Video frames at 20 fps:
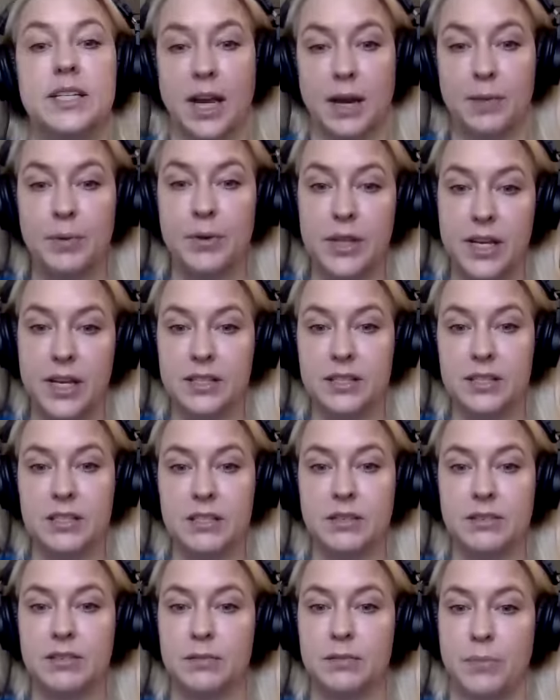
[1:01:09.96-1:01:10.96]
table this
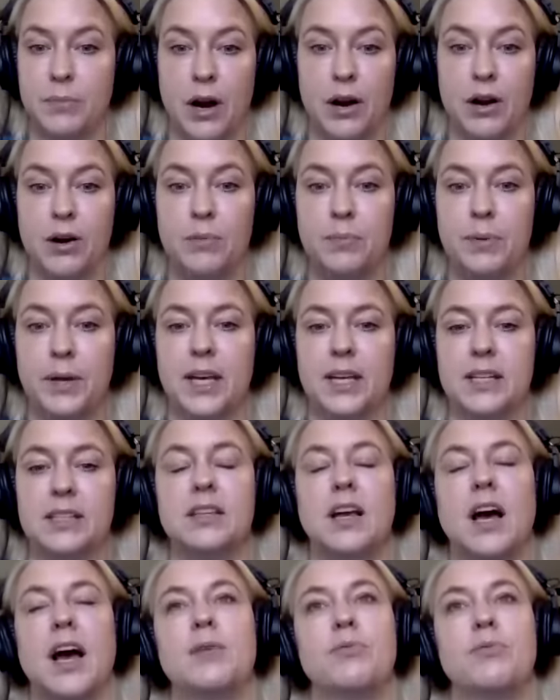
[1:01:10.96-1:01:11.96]
until tomorrow? Because
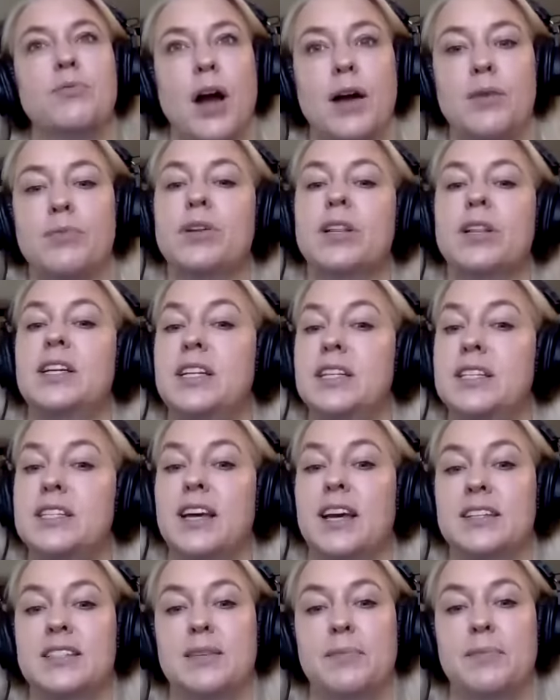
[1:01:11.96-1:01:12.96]
I really need
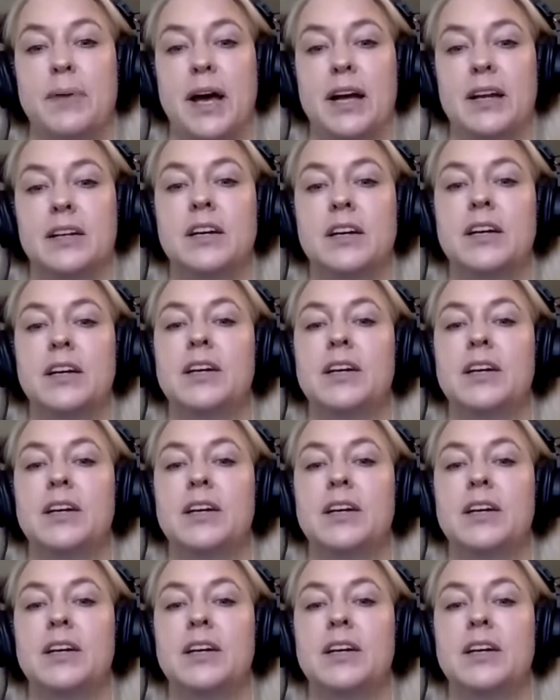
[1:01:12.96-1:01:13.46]
to get to bed.